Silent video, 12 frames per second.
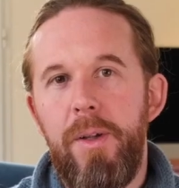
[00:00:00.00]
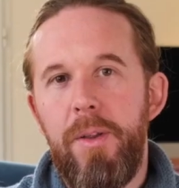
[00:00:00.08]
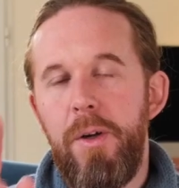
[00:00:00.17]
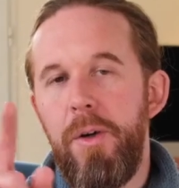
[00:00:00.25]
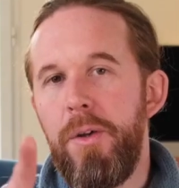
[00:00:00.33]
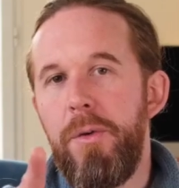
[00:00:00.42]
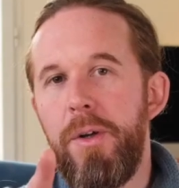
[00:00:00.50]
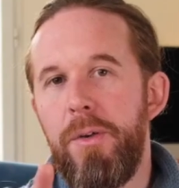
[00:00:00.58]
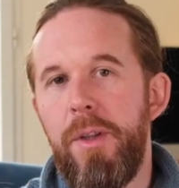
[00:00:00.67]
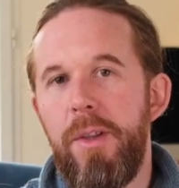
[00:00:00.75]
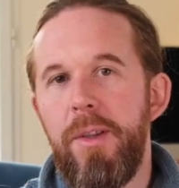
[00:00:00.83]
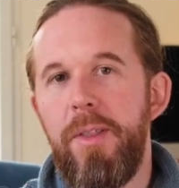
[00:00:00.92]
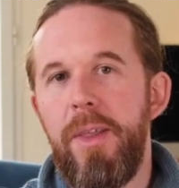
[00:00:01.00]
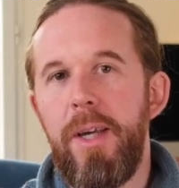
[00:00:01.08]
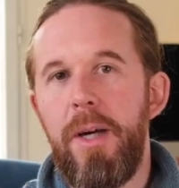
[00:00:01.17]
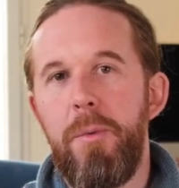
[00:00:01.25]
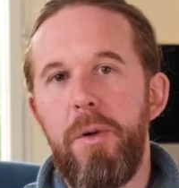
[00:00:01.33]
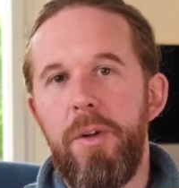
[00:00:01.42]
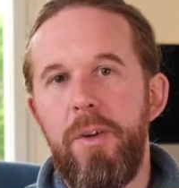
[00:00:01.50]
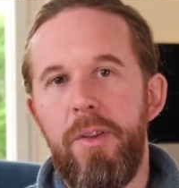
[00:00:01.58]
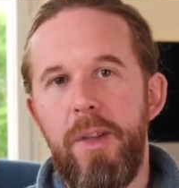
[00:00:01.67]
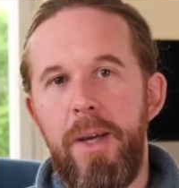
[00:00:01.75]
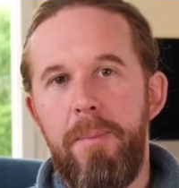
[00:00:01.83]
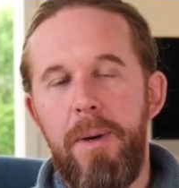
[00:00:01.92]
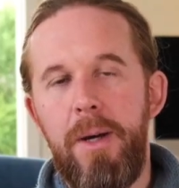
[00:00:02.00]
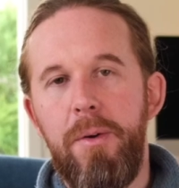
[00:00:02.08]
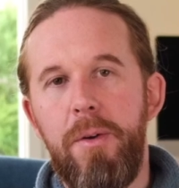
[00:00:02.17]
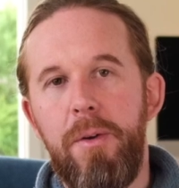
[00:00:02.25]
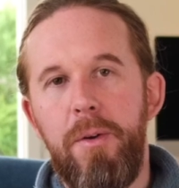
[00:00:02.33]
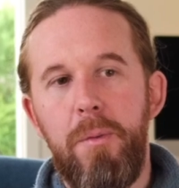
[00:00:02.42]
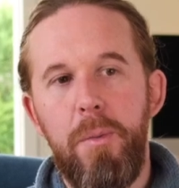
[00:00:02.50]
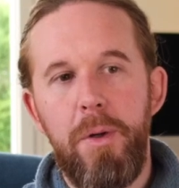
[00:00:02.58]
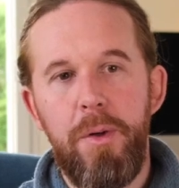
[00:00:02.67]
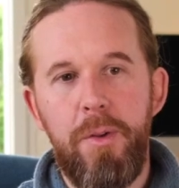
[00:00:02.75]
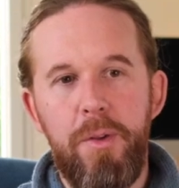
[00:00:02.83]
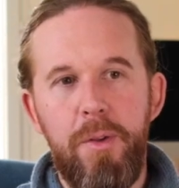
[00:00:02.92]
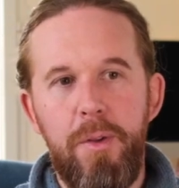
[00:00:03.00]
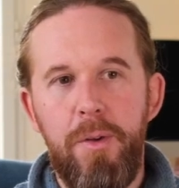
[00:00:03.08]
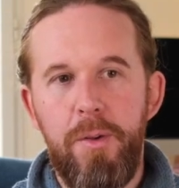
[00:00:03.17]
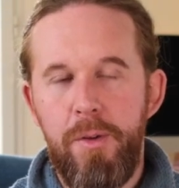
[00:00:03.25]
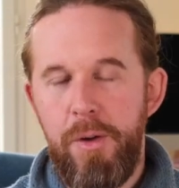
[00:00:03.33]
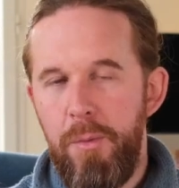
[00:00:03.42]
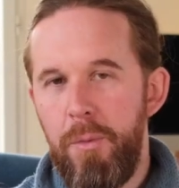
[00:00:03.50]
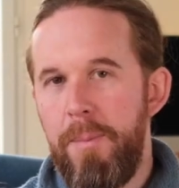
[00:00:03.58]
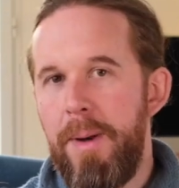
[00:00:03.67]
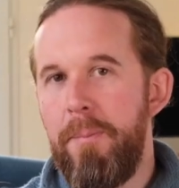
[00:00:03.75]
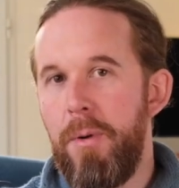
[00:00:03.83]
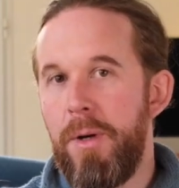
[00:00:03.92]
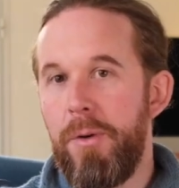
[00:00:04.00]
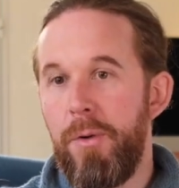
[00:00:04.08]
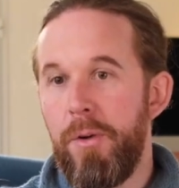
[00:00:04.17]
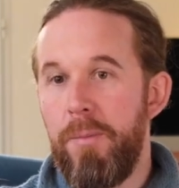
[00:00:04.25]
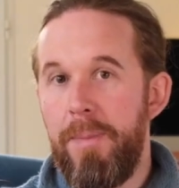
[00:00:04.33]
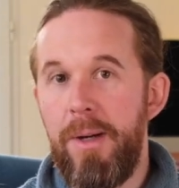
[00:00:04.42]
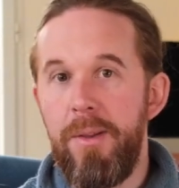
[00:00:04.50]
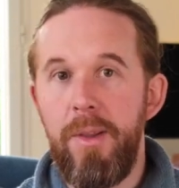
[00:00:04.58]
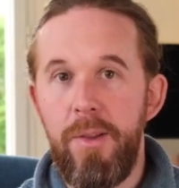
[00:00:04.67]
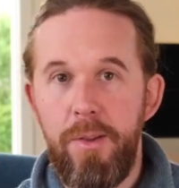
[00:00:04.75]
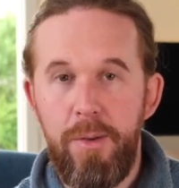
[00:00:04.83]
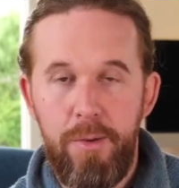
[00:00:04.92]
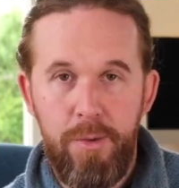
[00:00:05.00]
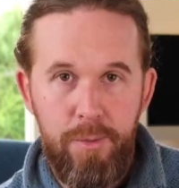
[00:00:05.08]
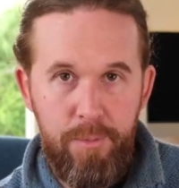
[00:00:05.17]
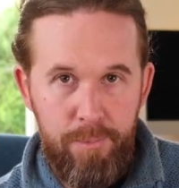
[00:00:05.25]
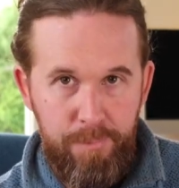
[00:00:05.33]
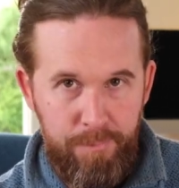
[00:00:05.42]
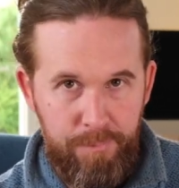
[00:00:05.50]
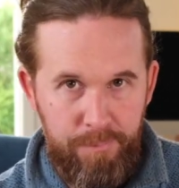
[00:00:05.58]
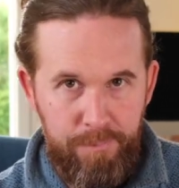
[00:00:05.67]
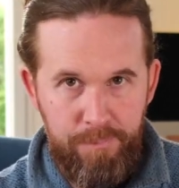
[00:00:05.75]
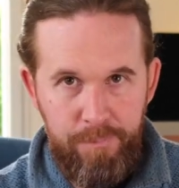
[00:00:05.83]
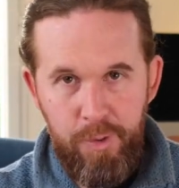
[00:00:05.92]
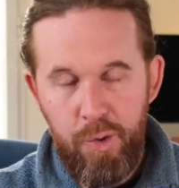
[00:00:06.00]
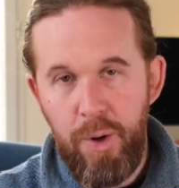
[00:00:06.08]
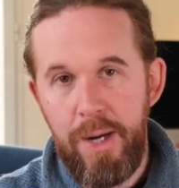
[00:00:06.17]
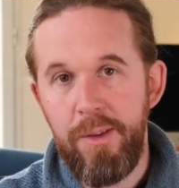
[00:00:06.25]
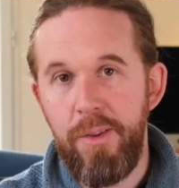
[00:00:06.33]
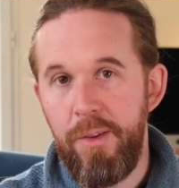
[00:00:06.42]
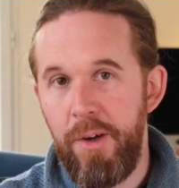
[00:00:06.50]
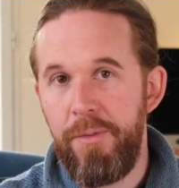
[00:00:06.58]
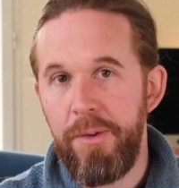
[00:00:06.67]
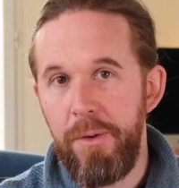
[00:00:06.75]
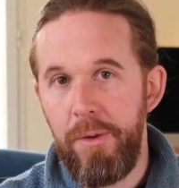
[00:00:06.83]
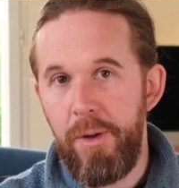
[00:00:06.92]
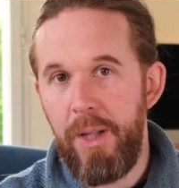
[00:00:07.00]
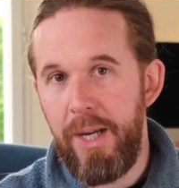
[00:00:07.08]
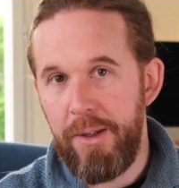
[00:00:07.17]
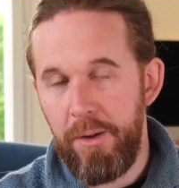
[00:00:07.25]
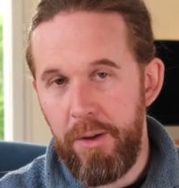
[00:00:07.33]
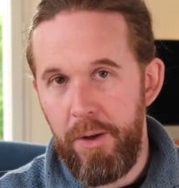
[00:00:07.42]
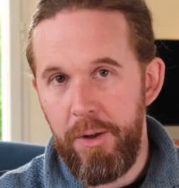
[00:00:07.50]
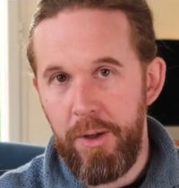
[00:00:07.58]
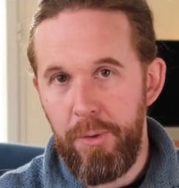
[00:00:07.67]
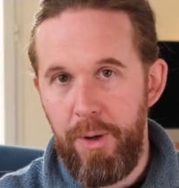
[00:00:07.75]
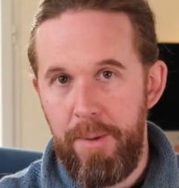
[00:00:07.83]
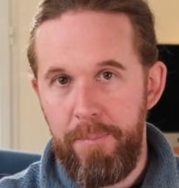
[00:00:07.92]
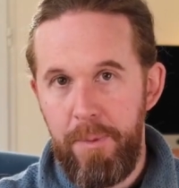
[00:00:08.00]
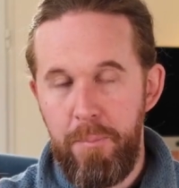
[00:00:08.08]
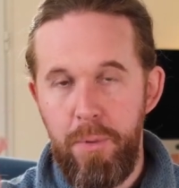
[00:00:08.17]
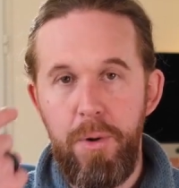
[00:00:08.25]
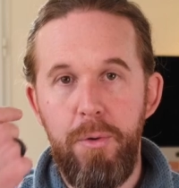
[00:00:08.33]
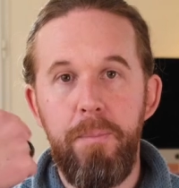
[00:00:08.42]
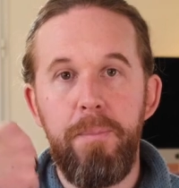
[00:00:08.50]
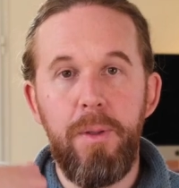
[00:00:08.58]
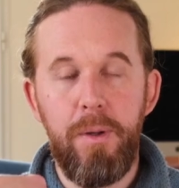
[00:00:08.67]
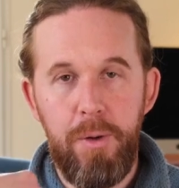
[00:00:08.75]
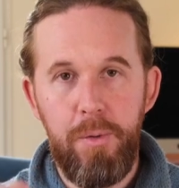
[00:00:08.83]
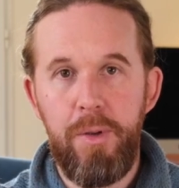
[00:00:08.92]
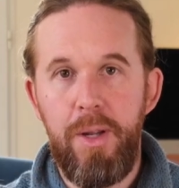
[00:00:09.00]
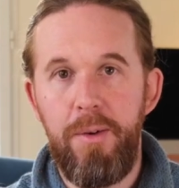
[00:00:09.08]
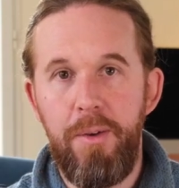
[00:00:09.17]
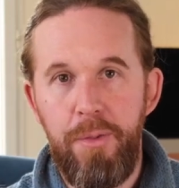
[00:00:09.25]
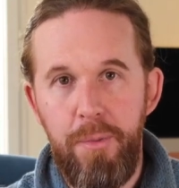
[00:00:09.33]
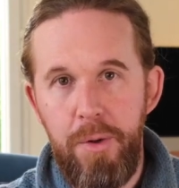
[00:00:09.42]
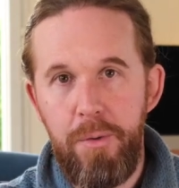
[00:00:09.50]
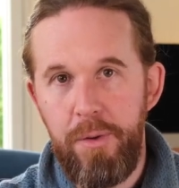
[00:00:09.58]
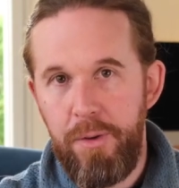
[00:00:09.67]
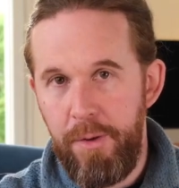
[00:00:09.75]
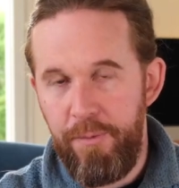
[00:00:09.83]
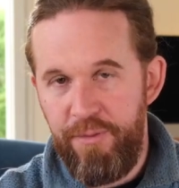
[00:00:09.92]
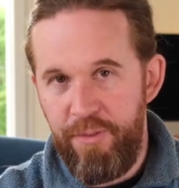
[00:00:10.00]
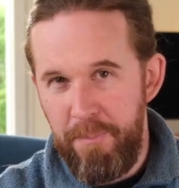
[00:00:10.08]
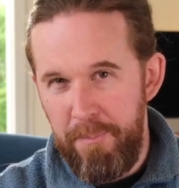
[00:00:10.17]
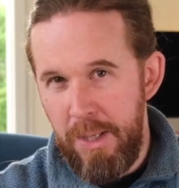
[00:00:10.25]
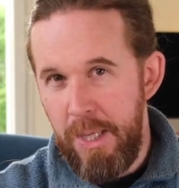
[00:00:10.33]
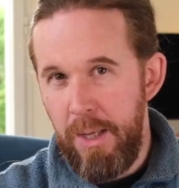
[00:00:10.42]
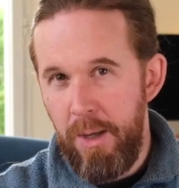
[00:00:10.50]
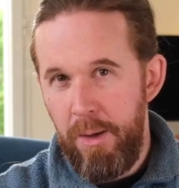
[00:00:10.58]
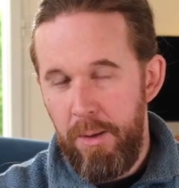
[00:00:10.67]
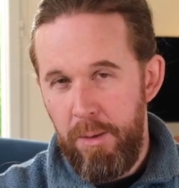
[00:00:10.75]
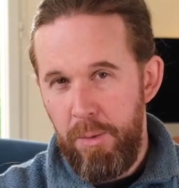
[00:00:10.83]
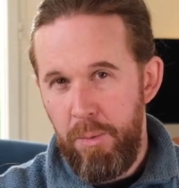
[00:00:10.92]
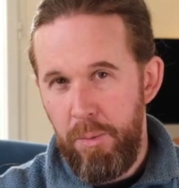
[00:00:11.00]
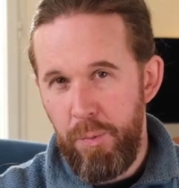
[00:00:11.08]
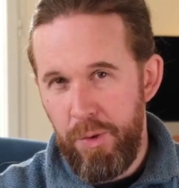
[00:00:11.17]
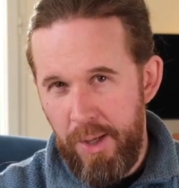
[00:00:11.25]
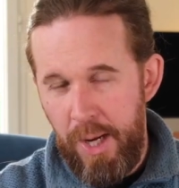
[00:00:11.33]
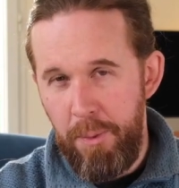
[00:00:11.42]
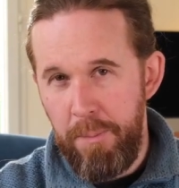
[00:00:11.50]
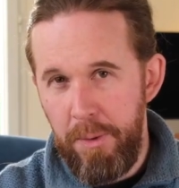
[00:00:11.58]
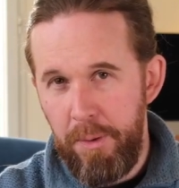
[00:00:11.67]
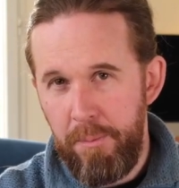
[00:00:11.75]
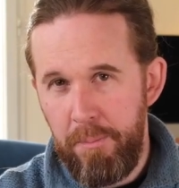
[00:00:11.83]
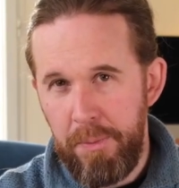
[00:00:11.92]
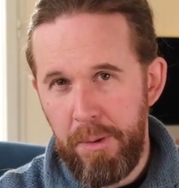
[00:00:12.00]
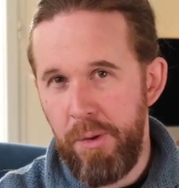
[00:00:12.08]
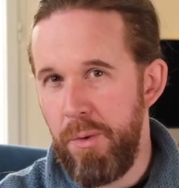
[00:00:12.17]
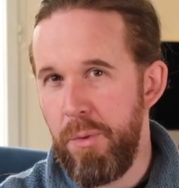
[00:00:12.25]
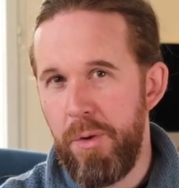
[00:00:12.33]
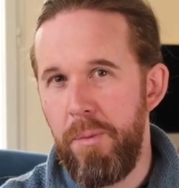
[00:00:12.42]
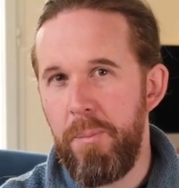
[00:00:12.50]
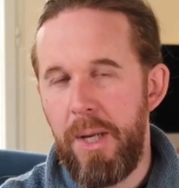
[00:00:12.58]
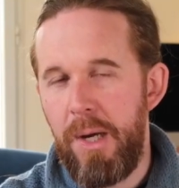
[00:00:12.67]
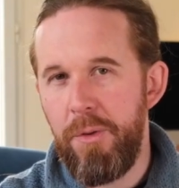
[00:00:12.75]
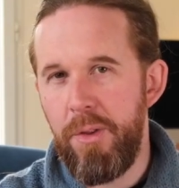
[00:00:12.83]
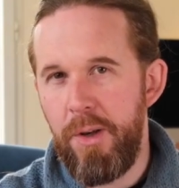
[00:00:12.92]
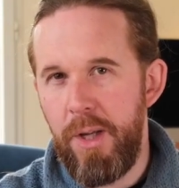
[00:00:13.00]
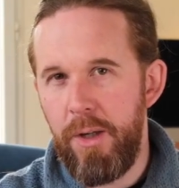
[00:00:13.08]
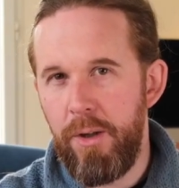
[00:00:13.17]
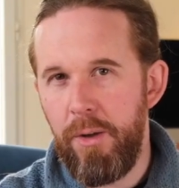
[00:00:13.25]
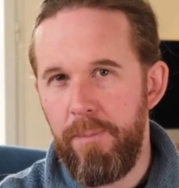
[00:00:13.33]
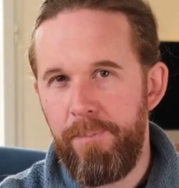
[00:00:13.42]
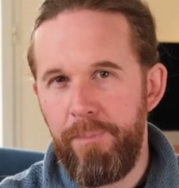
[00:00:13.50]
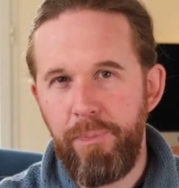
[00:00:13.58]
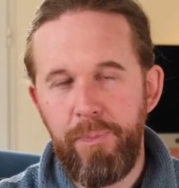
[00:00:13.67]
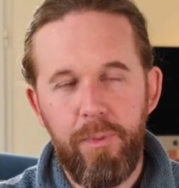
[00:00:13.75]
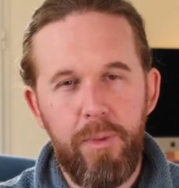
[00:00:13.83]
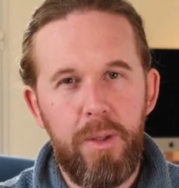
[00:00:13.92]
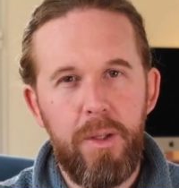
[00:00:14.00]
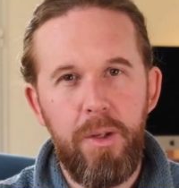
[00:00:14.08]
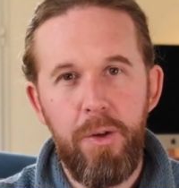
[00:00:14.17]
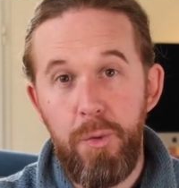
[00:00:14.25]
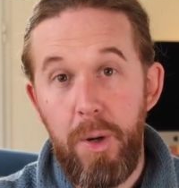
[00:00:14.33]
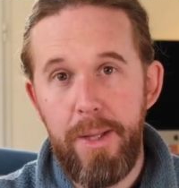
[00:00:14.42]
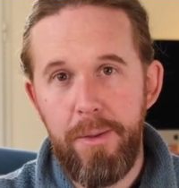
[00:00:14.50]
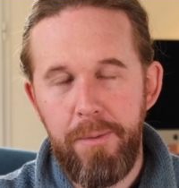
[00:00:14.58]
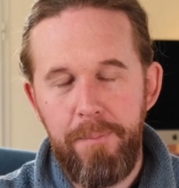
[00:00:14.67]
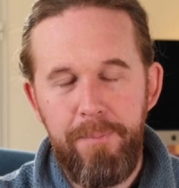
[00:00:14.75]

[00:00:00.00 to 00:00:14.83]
The other interesting thing I wanted to say about was, so you'll remember I talked about this transesophageal echocardiogram, the probe that goes down the throat, that for me was terrible because it was done without sedation, twice.